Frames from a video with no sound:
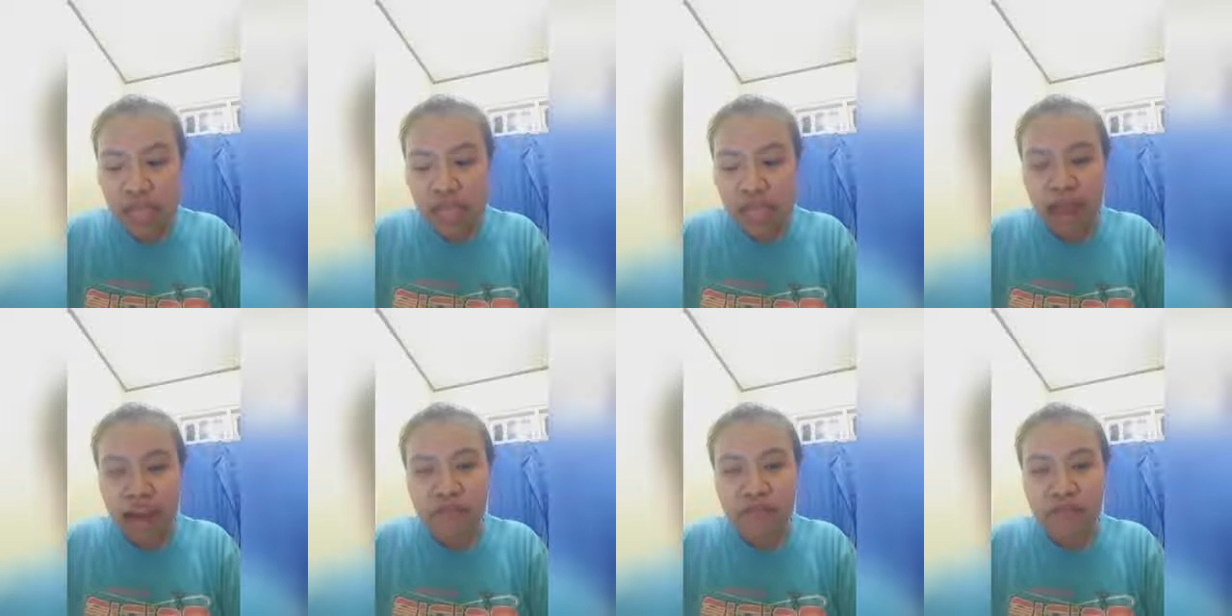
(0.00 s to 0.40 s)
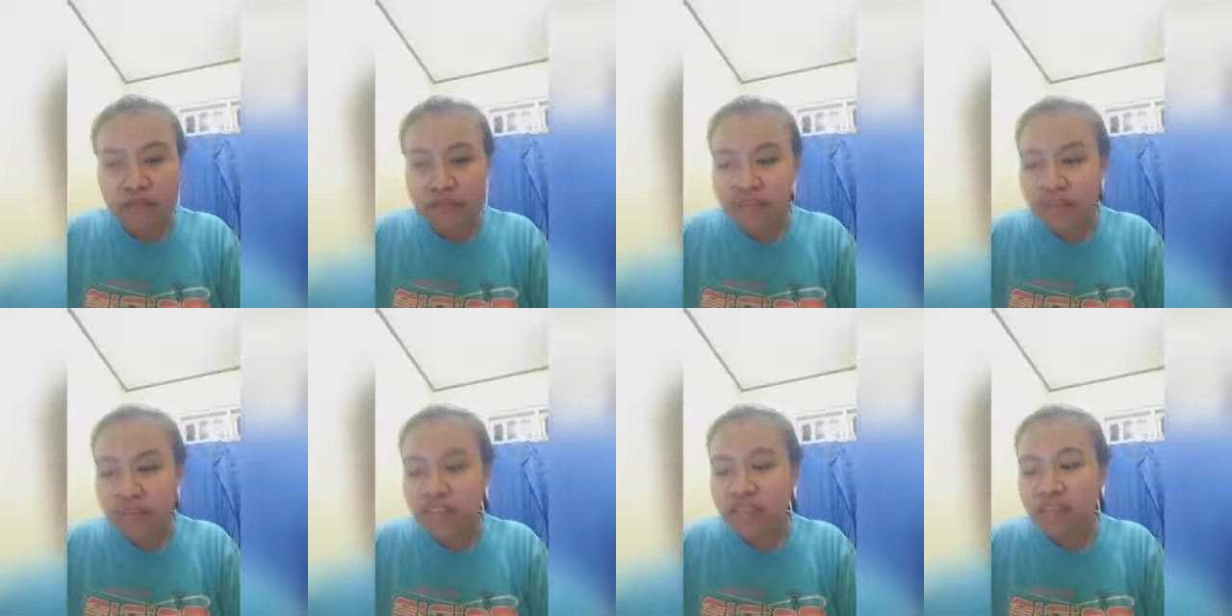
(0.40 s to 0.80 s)

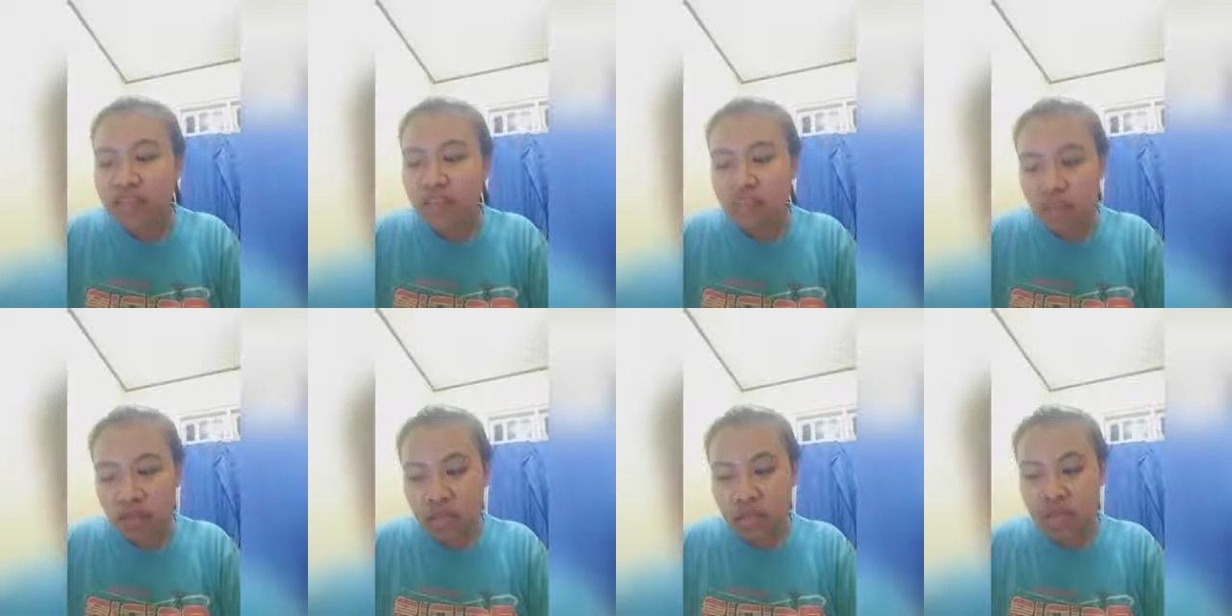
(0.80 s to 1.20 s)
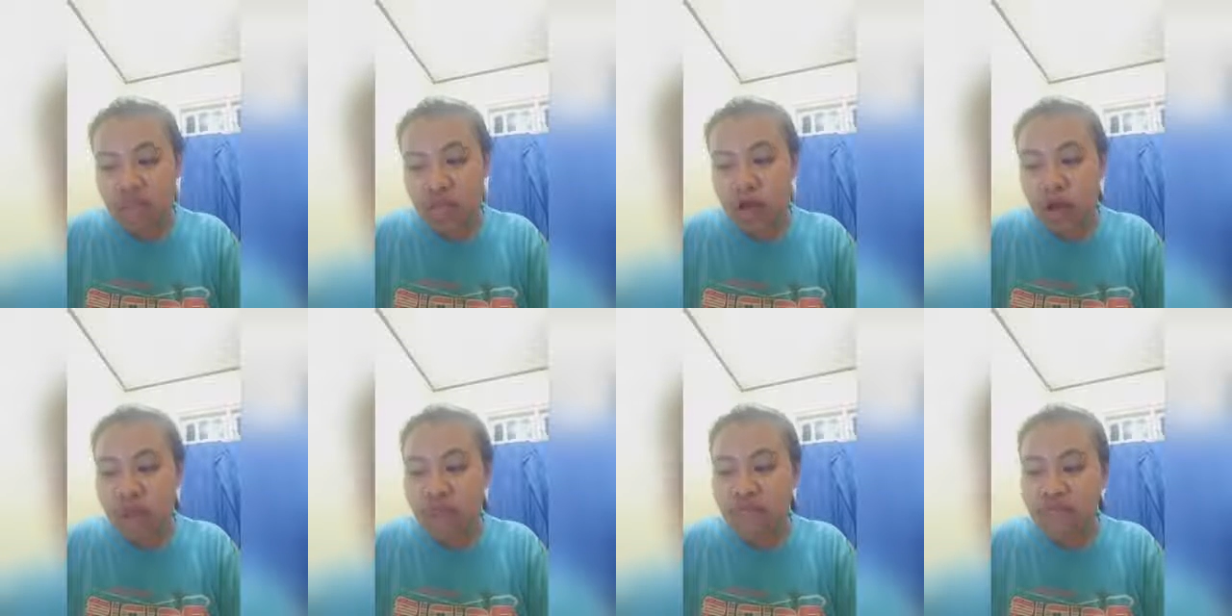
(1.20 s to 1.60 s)
everyday exchange
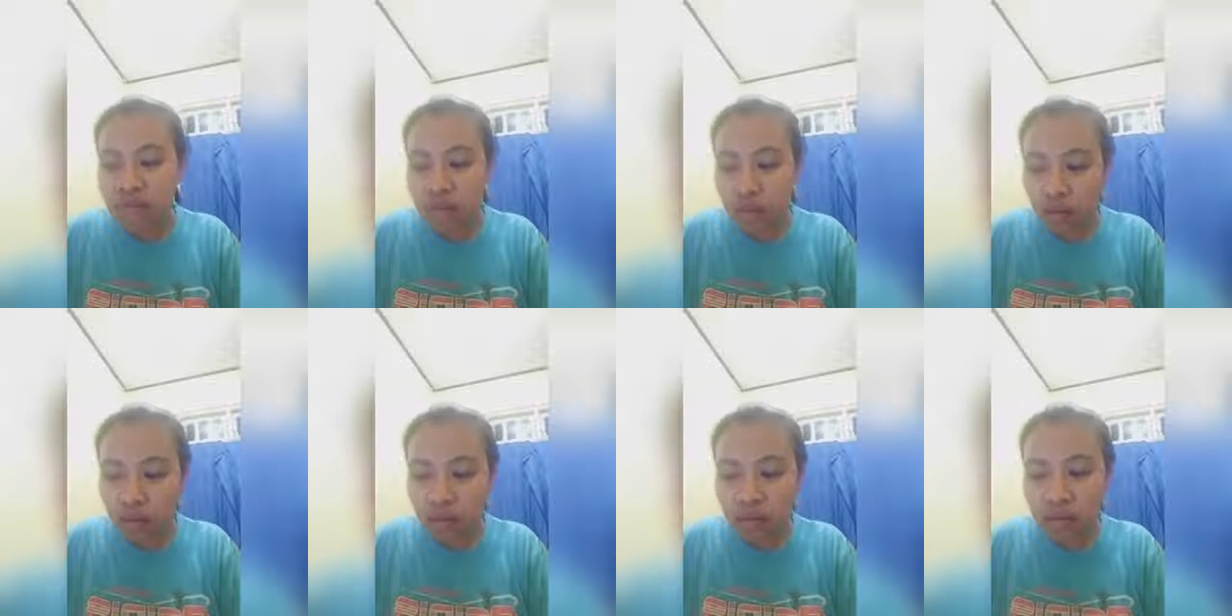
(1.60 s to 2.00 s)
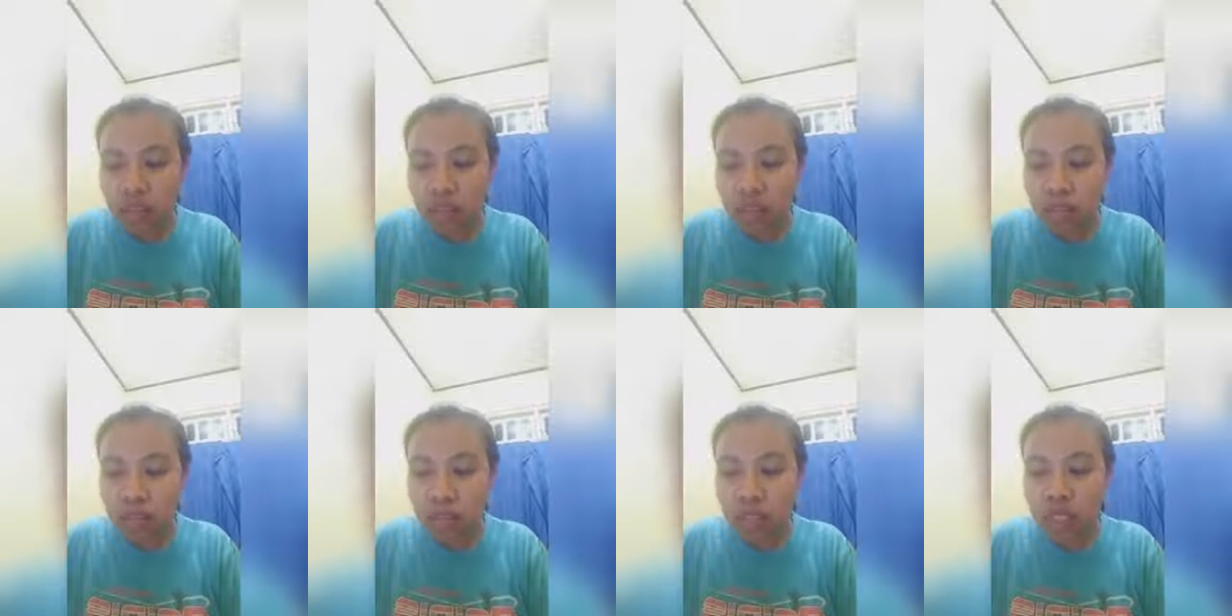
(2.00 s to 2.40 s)
of talk
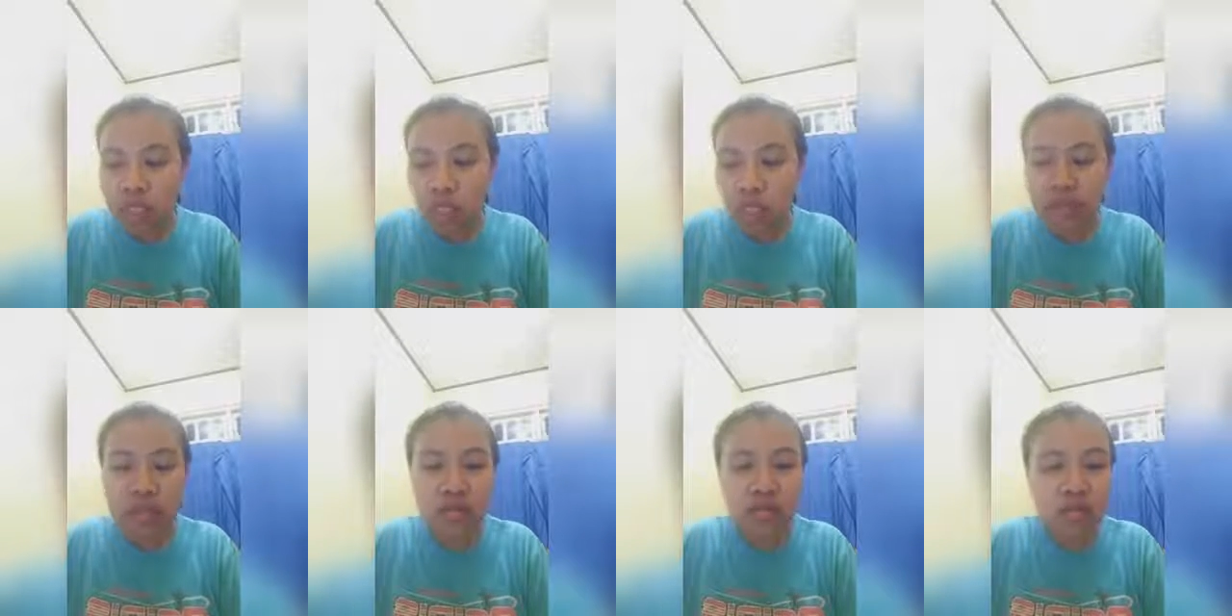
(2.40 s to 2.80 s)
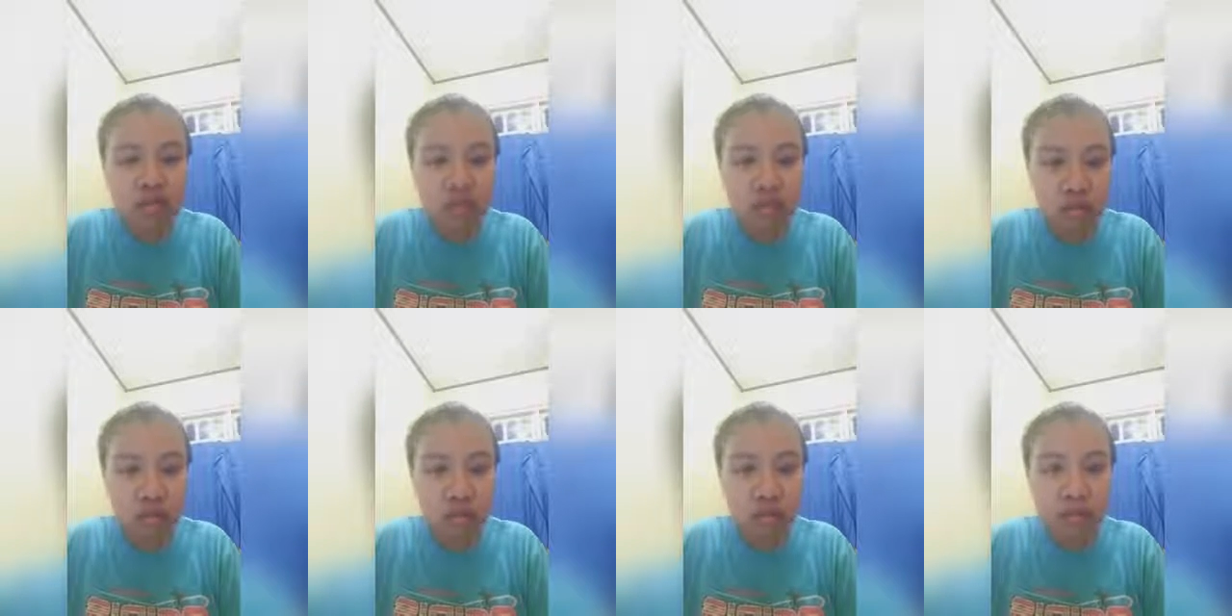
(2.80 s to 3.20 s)

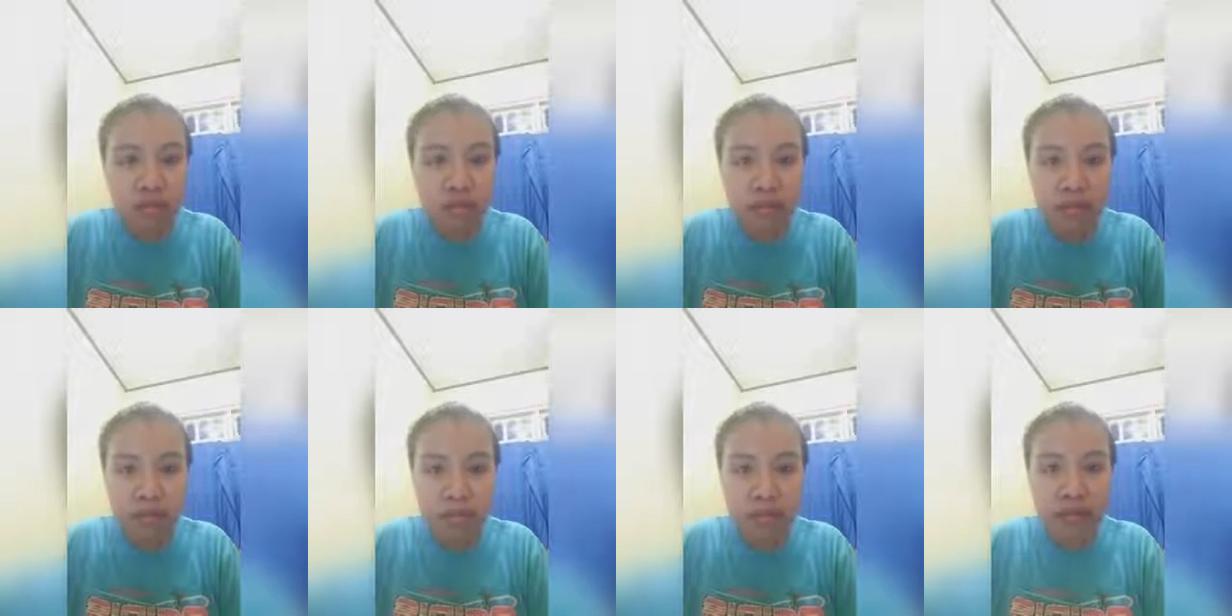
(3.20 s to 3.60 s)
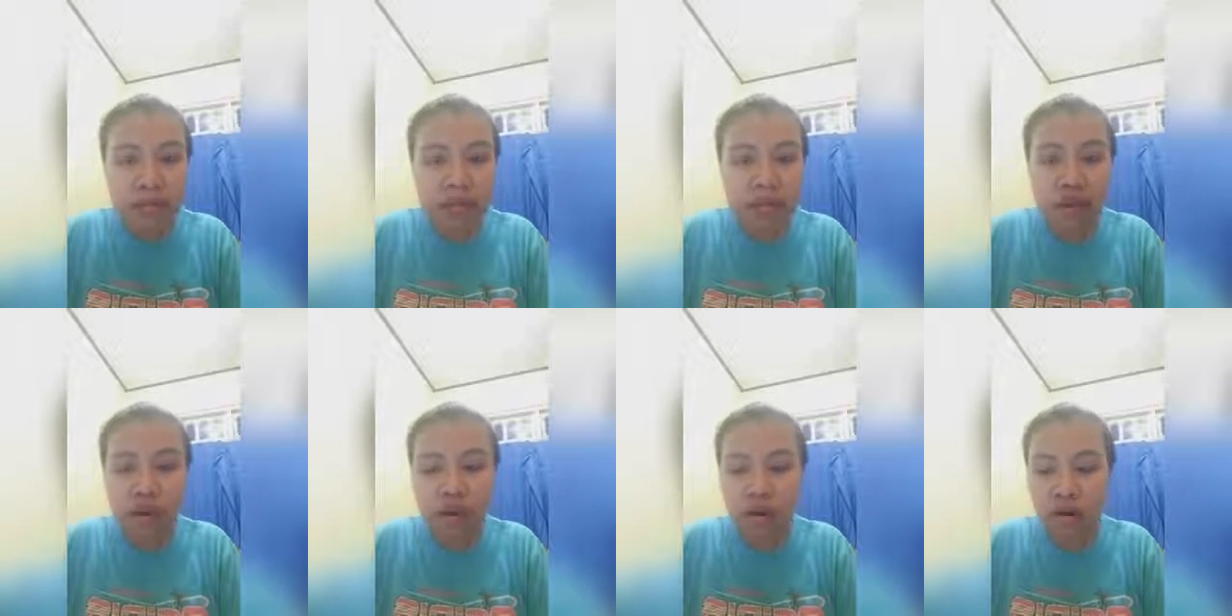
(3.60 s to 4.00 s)
between two
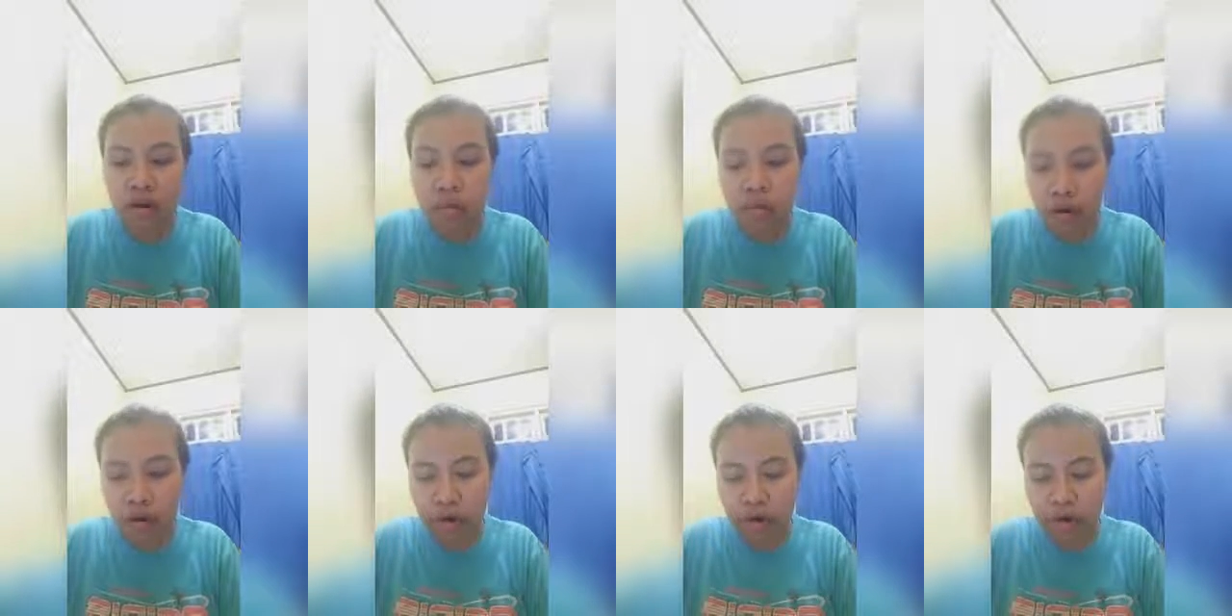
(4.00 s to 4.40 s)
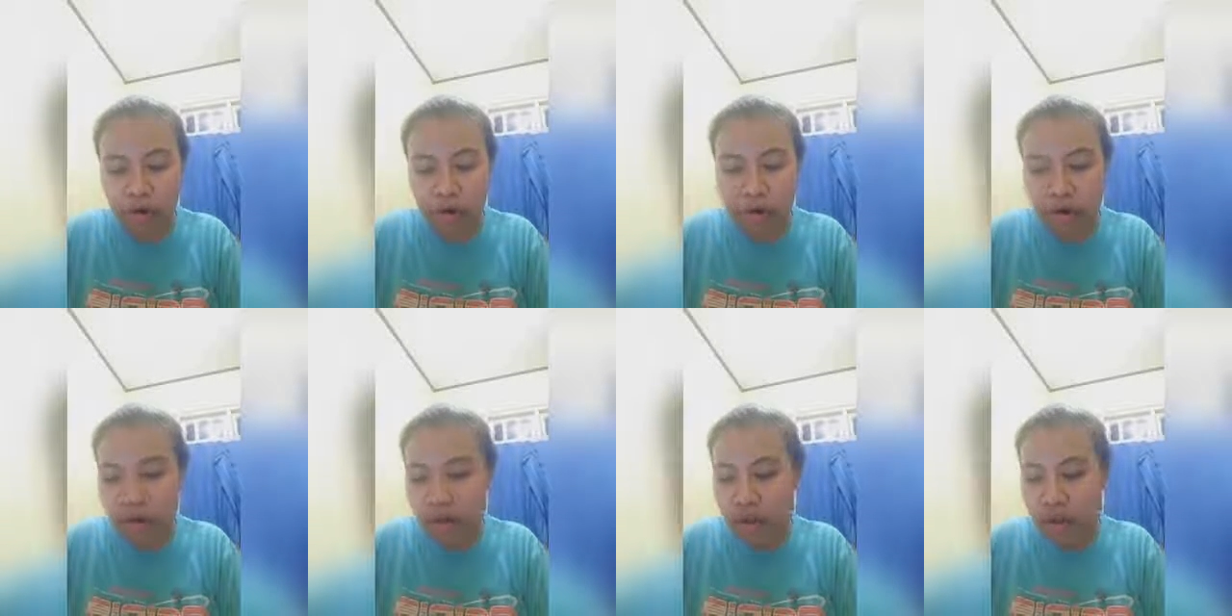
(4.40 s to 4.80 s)
people or more.